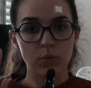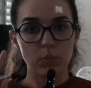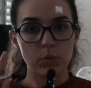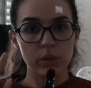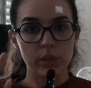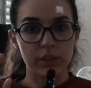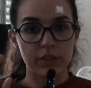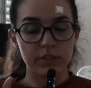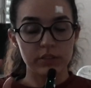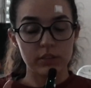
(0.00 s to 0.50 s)

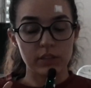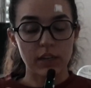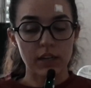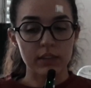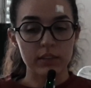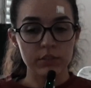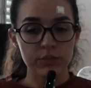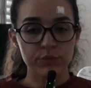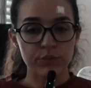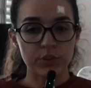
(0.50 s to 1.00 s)
with
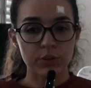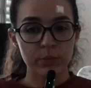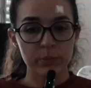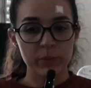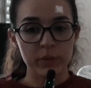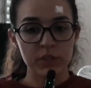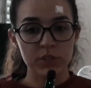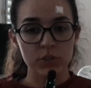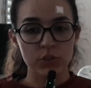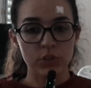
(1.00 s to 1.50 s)
that
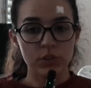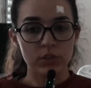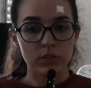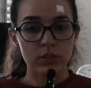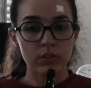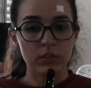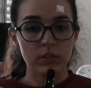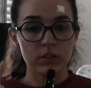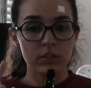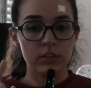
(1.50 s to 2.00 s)

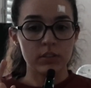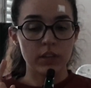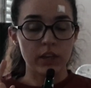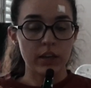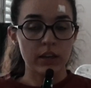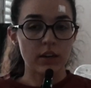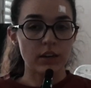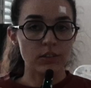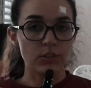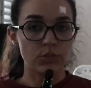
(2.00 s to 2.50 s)
information,
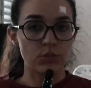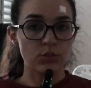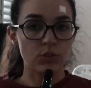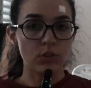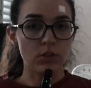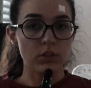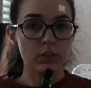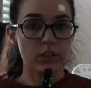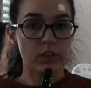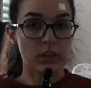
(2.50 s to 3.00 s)
they are
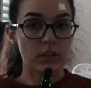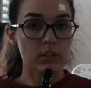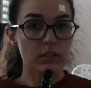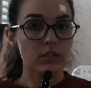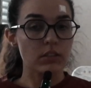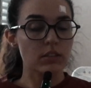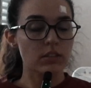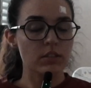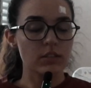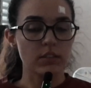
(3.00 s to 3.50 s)
told
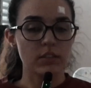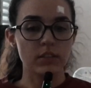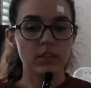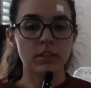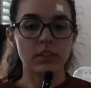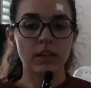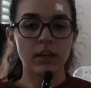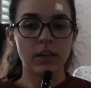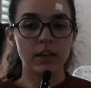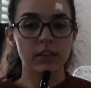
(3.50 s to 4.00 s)
us
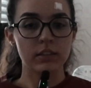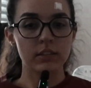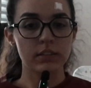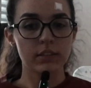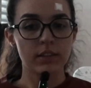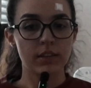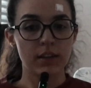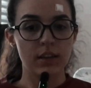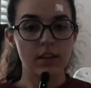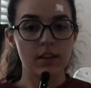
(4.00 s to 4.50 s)
that
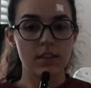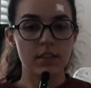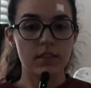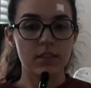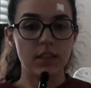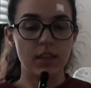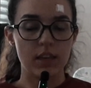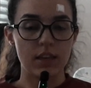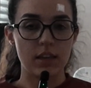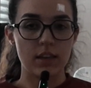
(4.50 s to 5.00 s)

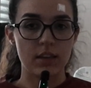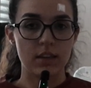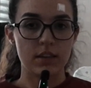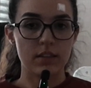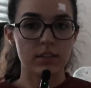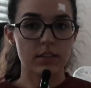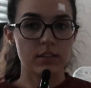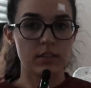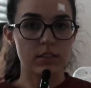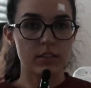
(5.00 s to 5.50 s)

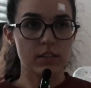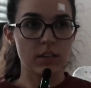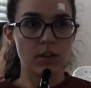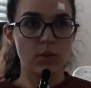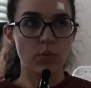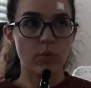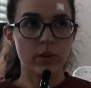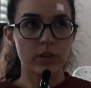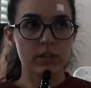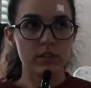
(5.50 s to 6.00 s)
the
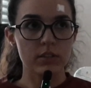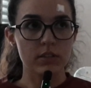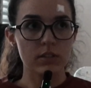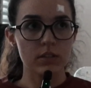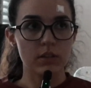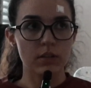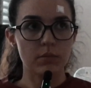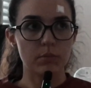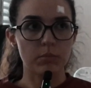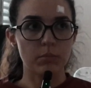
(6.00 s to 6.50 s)

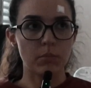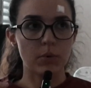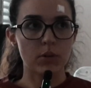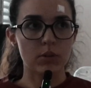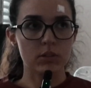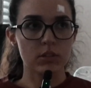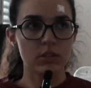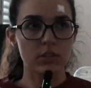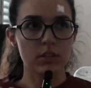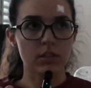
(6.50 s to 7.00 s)
sequence
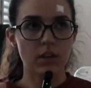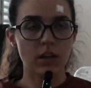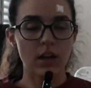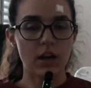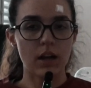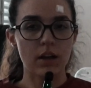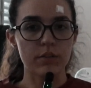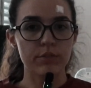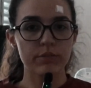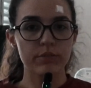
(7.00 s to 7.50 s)
must
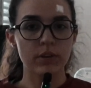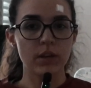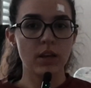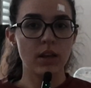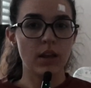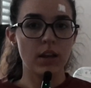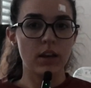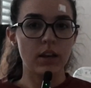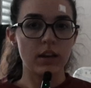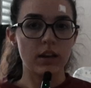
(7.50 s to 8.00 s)
have
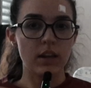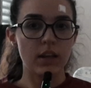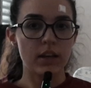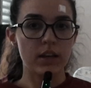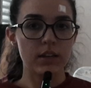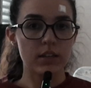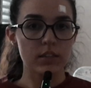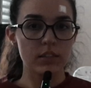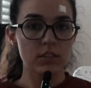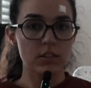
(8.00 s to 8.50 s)

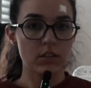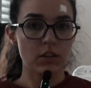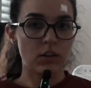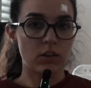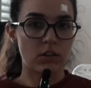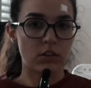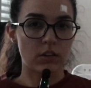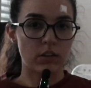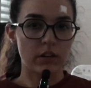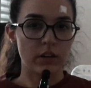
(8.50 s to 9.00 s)
less
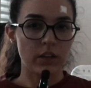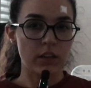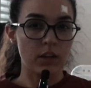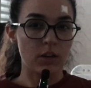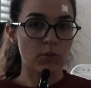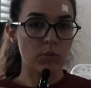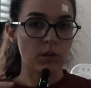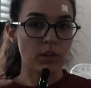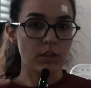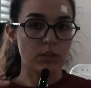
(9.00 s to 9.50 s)
or
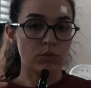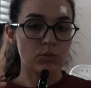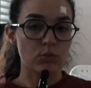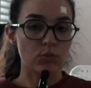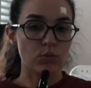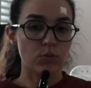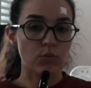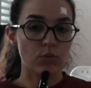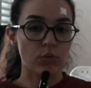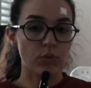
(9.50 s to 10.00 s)
equal
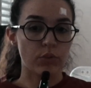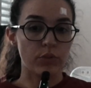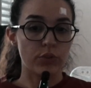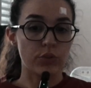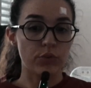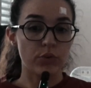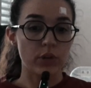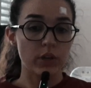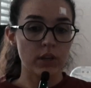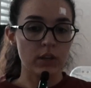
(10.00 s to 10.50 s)
to
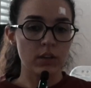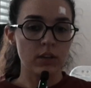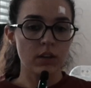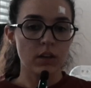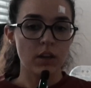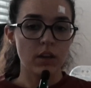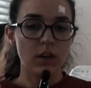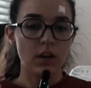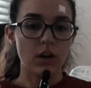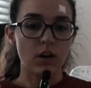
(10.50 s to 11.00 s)
3
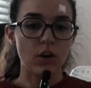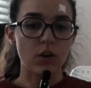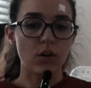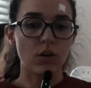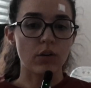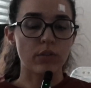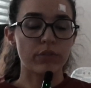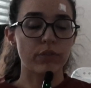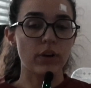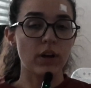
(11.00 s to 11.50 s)

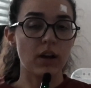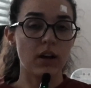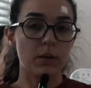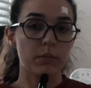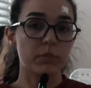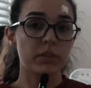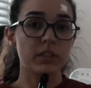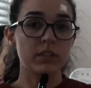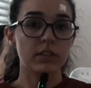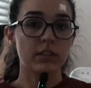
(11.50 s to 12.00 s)
of
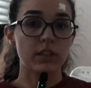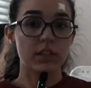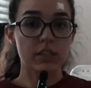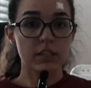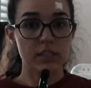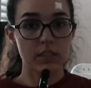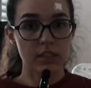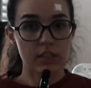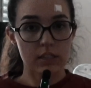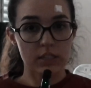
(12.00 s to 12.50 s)
Hamming
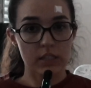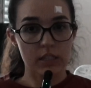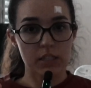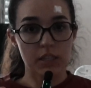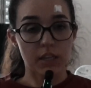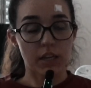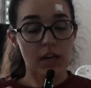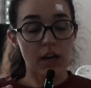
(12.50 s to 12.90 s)
distance. The